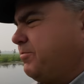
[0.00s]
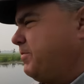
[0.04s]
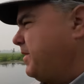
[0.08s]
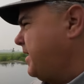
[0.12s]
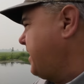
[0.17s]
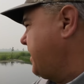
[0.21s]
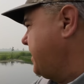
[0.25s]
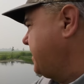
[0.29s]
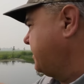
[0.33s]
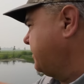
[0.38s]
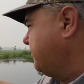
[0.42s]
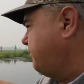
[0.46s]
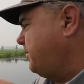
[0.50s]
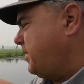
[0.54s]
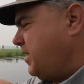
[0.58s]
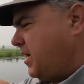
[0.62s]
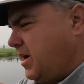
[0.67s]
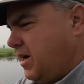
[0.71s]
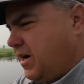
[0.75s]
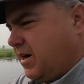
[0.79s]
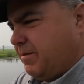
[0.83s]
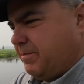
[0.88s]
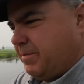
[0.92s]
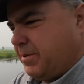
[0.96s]
buying the
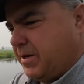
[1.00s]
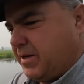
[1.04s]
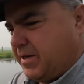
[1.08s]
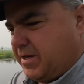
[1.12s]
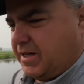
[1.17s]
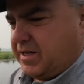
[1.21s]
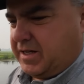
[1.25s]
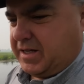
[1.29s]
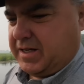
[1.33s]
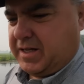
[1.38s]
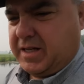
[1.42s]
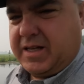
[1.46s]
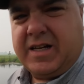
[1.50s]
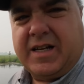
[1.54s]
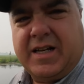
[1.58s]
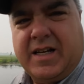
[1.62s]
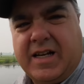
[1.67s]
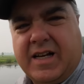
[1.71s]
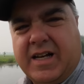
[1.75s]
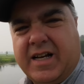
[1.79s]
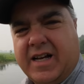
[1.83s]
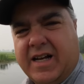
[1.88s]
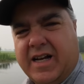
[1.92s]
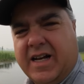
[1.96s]
pump,
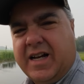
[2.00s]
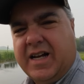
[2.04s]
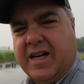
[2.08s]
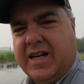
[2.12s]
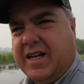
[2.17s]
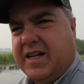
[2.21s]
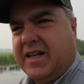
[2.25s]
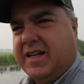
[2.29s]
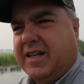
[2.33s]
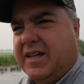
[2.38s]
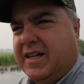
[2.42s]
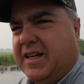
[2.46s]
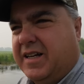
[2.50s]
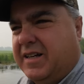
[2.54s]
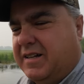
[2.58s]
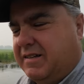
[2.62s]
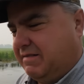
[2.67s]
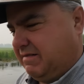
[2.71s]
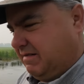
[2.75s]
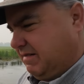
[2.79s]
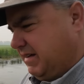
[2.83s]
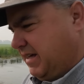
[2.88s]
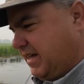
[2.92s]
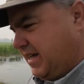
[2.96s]
uh,
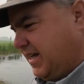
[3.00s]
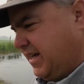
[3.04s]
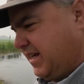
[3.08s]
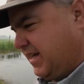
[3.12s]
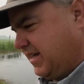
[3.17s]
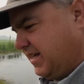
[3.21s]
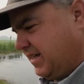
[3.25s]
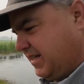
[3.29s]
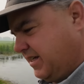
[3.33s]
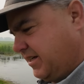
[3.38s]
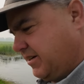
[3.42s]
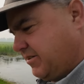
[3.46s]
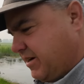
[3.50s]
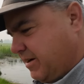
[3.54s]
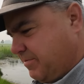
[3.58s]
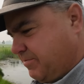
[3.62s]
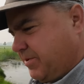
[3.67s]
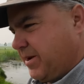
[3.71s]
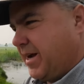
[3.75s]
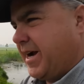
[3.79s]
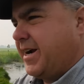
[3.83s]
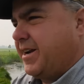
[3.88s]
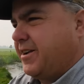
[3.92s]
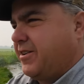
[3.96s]
you know, I
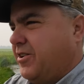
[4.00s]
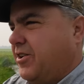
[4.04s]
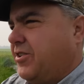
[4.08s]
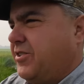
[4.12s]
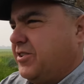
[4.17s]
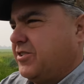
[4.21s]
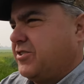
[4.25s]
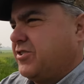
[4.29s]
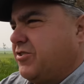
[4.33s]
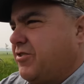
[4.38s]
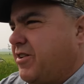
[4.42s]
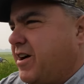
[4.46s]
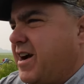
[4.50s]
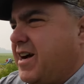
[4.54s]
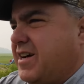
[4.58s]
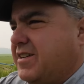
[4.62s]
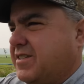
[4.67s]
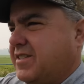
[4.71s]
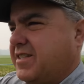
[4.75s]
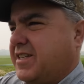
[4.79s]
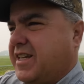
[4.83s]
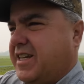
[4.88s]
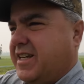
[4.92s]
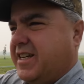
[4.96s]
planted all this
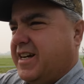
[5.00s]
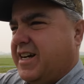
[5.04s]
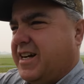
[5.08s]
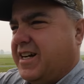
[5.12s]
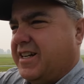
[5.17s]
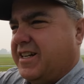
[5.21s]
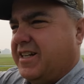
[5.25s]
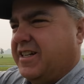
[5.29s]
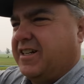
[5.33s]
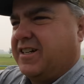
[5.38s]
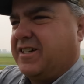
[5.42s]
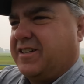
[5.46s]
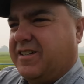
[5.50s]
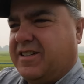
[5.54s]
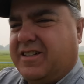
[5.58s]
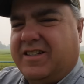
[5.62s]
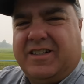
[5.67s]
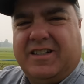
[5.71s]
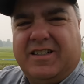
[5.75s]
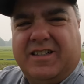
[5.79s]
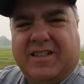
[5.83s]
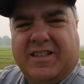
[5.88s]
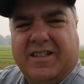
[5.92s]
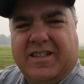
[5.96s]
grass seed out here,
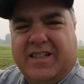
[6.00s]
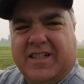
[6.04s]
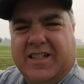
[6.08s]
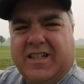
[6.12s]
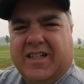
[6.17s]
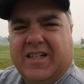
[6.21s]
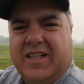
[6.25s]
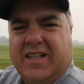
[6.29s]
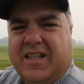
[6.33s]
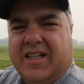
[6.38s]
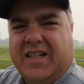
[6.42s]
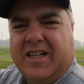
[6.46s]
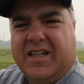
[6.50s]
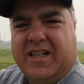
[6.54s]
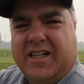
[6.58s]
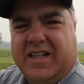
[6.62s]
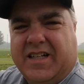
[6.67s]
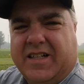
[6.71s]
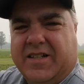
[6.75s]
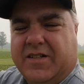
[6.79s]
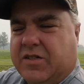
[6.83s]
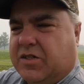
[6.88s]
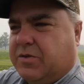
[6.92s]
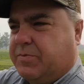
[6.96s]

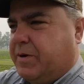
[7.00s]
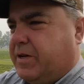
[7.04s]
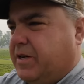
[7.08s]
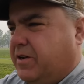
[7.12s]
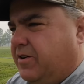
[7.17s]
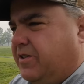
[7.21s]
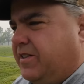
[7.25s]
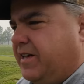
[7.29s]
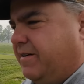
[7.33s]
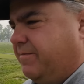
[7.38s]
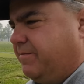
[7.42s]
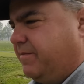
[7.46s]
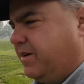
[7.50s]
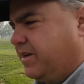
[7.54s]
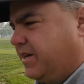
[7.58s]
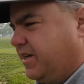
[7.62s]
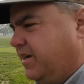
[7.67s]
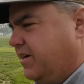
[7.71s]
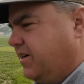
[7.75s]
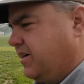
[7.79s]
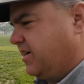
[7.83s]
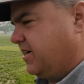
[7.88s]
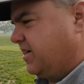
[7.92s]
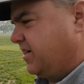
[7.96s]
spent all that
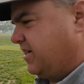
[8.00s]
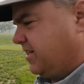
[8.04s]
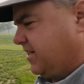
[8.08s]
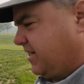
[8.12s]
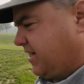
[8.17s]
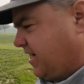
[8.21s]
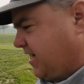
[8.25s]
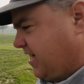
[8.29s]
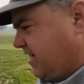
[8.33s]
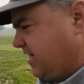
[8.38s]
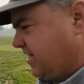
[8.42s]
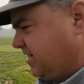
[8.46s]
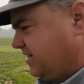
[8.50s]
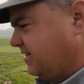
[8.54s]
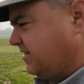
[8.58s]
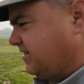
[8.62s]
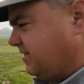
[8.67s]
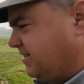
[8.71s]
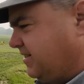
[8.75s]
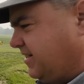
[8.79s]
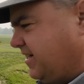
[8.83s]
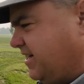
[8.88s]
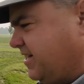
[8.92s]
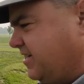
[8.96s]
money on it, and
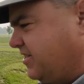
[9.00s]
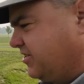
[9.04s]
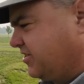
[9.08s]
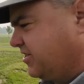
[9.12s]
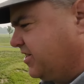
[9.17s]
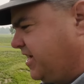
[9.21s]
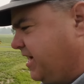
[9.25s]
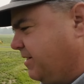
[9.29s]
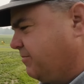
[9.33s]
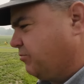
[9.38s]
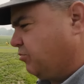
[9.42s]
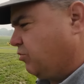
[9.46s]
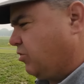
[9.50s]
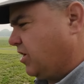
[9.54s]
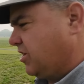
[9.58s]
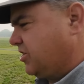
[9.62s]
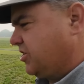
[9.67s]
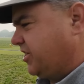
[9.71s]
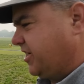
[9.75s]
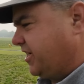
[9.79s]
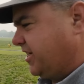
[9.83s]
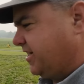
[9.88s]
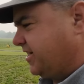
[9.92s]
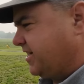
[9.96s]
and just kept
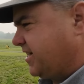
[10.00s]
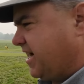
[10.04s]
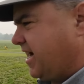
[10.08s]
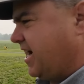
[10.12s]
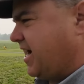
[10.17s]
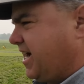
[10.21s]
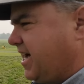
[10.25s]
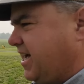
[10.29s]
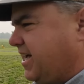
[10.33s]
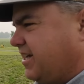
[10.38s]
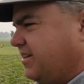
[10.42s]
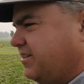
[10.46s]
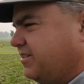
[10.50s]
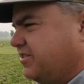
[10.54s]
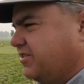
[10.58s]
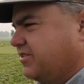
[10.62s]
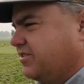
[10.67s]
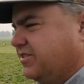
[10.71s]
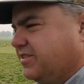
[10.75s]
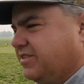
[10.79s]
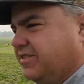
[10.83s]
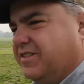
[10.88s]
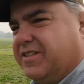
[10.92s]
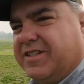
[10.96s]
watching it die. It
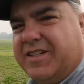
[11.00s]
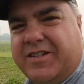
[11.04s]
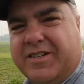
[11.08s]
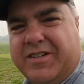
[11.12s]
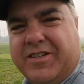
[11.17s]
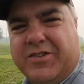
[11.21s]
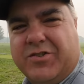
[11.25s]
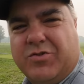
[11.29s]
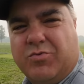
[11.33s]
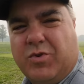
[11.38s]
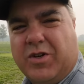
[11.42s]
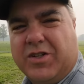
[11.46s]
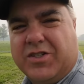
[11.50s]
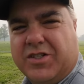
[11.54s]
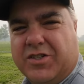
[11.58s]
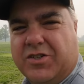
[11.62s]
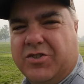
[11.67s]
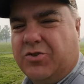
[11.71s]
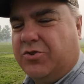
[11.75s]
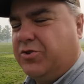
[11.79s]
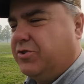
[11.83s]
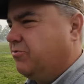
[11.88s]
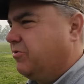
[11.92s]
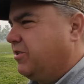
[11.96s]
just it just wasn't
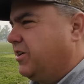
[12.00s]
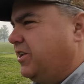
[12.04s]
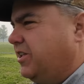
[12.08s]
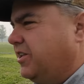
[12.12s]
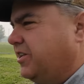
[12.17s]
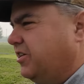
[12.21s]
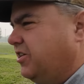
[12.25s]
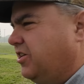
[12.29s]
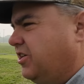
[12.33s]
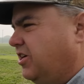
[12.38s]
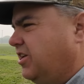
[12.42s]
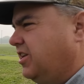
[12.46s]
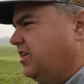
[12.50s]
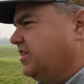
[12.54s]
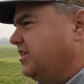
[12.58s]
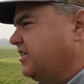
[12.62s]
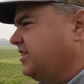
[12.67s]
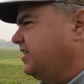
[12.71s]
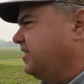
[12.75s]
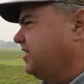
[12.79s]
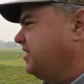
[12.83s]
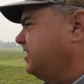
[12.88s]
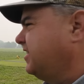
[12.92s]
doing well at all, and